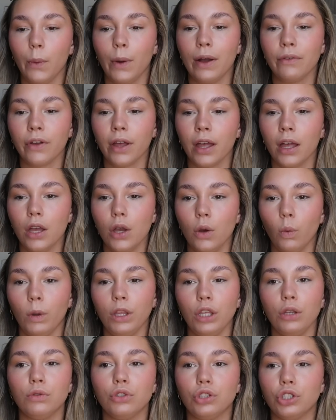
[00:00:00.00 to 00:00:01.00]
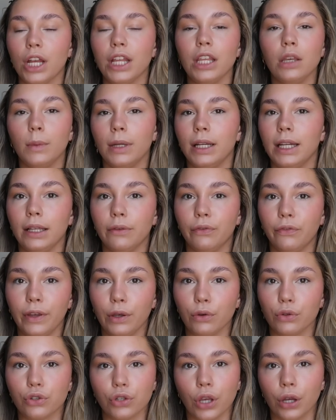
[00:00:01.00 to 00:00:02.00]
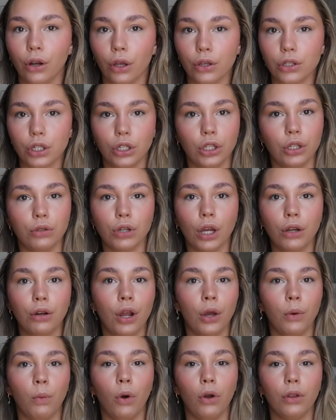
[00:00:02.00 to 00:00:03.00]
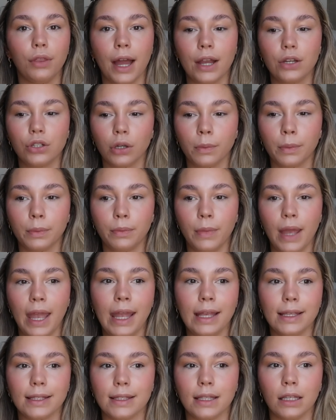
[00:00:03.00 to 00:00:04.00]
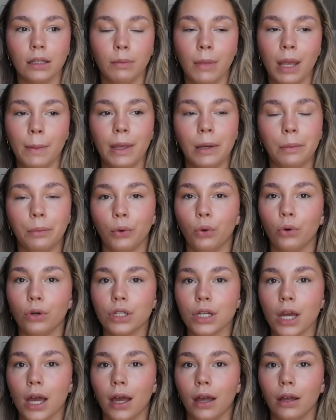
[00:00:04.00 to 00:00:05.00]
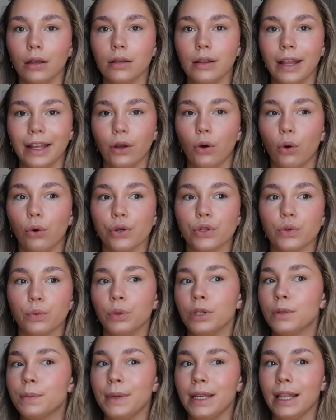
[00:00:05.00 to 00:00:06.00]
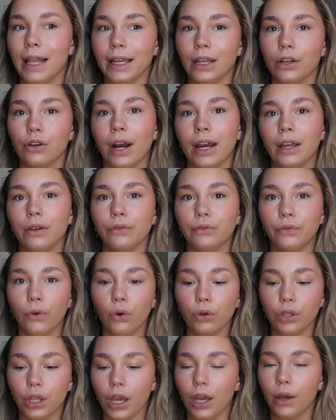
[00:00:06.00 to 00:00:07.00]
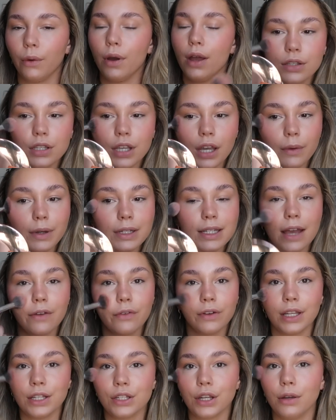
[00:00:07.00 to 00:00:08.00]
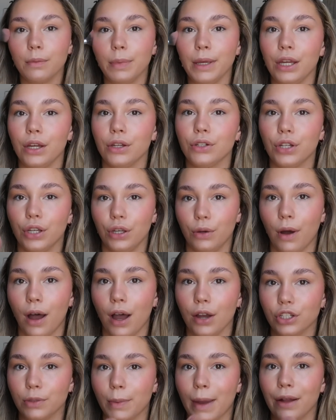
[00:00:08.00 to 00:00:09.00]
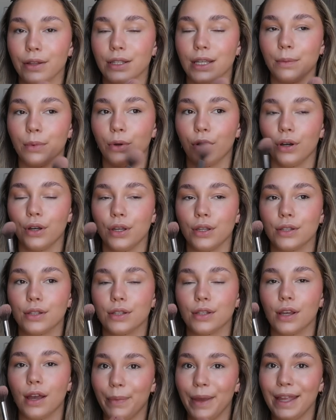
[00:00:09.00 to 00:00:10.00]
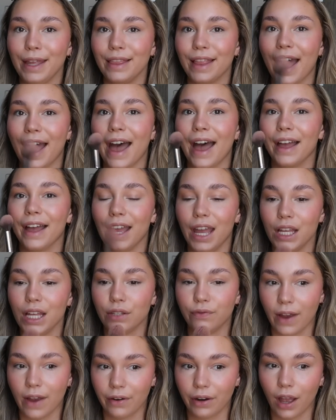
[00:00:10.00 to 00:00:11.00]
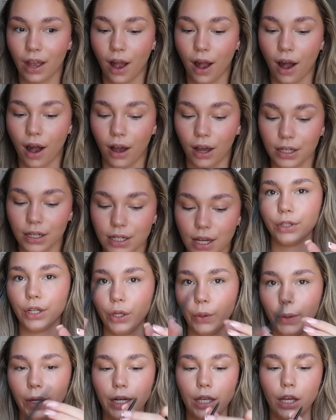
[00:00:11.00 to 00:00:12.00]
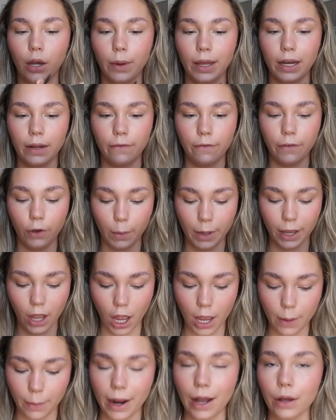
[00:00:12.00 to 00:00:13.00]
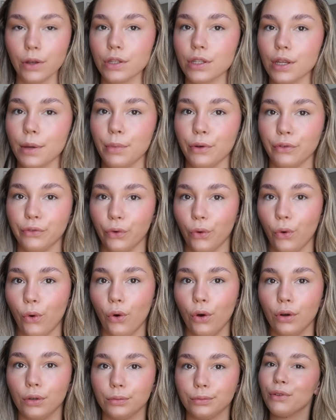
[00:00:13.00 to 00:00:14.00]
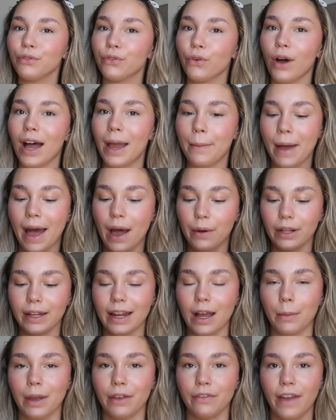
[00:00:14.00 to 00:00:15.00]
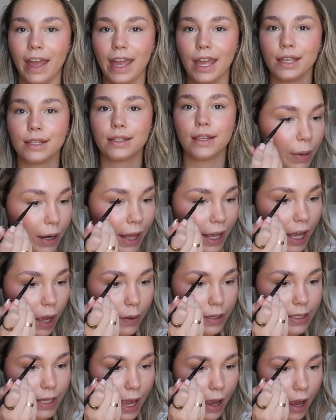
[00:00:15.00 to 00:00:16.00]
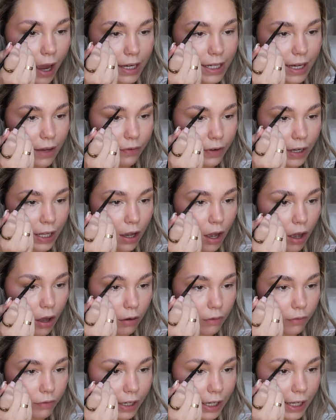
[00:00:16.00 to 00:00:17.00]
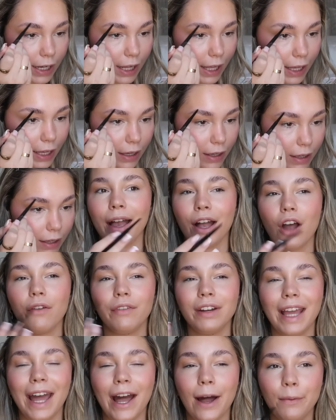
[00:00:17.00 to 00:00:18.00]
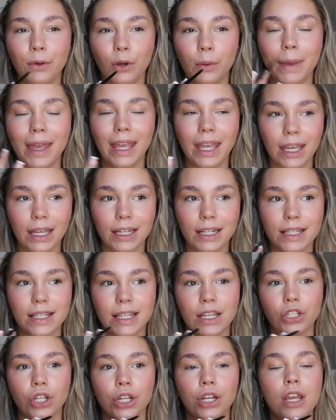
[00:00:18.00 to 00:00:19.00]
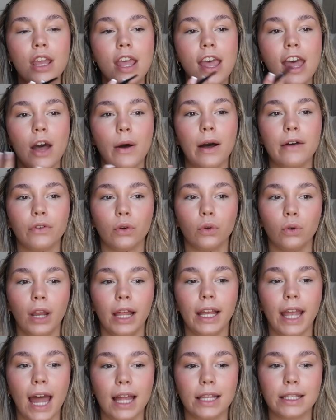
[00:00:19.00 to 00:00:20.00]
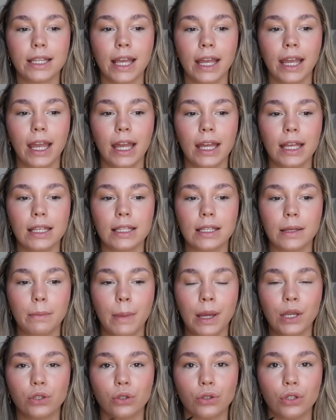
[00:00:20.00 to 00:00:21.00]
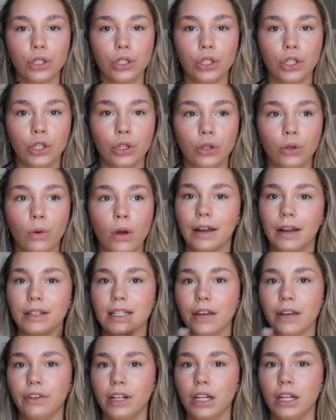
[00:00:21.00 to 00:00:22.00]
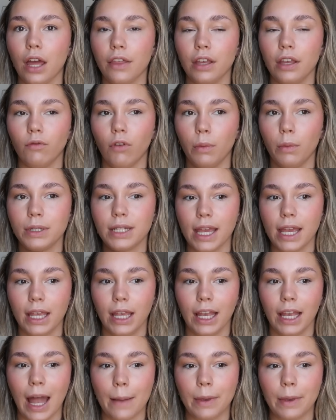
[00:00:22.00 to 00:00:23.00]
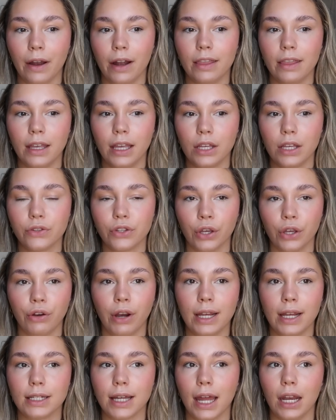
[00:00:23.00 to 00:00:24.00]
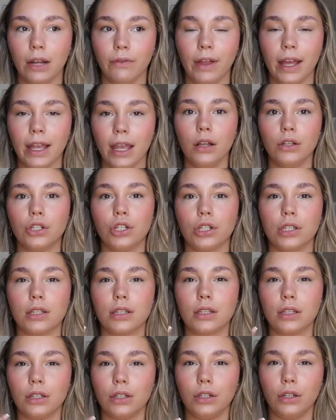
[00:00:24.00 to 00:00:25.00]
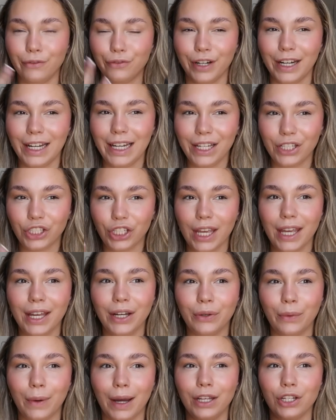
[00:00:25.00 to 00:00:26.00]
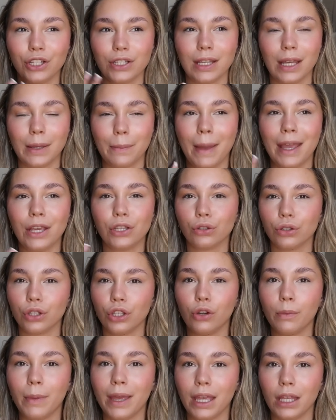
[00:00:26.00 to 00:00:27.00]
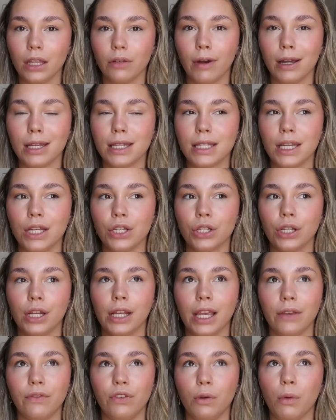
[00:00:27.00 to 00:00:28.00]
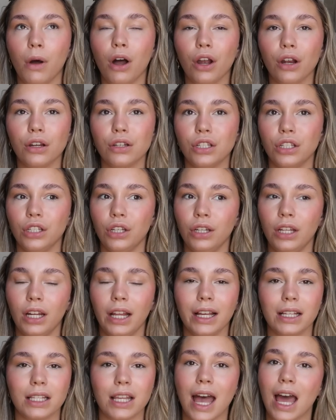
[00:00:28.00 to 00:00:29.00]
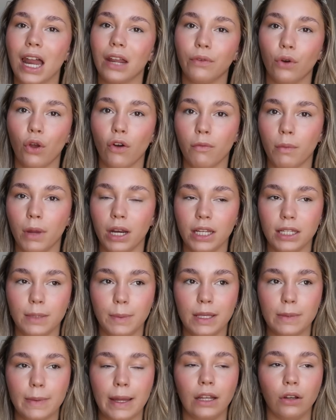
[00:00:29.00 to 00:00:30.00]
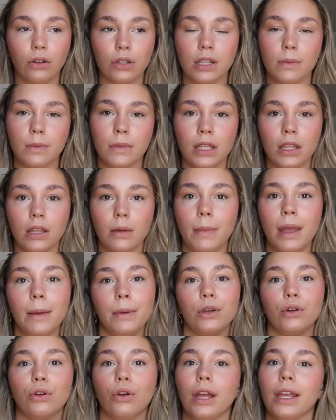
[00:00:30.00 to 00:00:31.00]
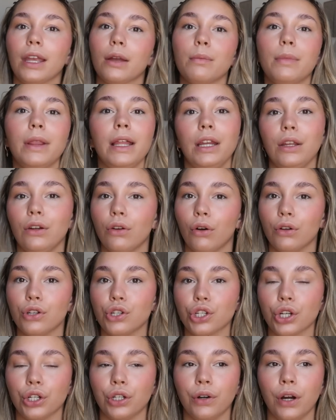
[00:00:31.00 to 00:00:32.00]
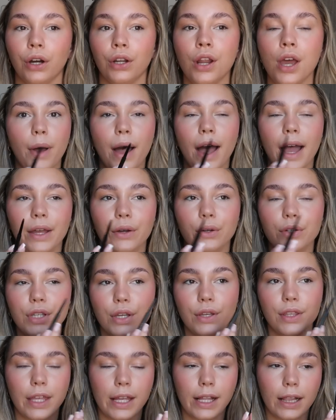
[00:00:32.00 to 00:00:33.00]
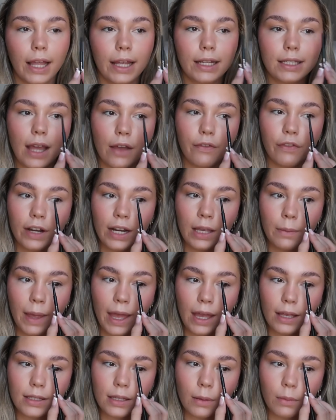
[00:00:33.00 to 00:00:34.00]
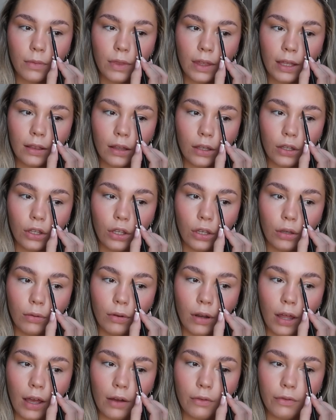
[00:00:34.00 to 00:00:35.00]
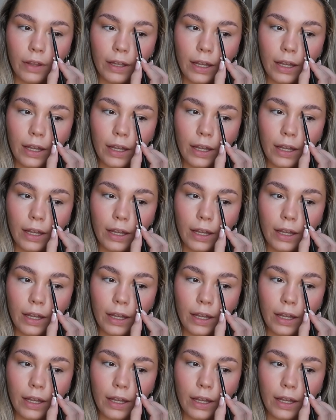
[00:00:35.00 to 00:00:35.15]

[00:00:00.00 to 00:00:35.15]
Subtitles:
However, when you genuinely feel so lost and you don't know what that job is, that maybe a broader like course would be like great for you. So definitely don't be too harsh about it, because being there, it's very hard. I'm gonna quickly go in and fill my eyebrows before I powder down my face. But like I was saying, I definitely can't really like, I can't really help you on making a decision. However, all I can say is make sure that you, there is definitely nothing wrong with taking a gap year. I think it's so great to kind of like just really chill and just like make sure that you're making the right decision. Like if you are going to uni, like it's a hell of a lot of money to be spending on something that maybe you're like completely not unsure on. But I also think like definitely pick something that you love.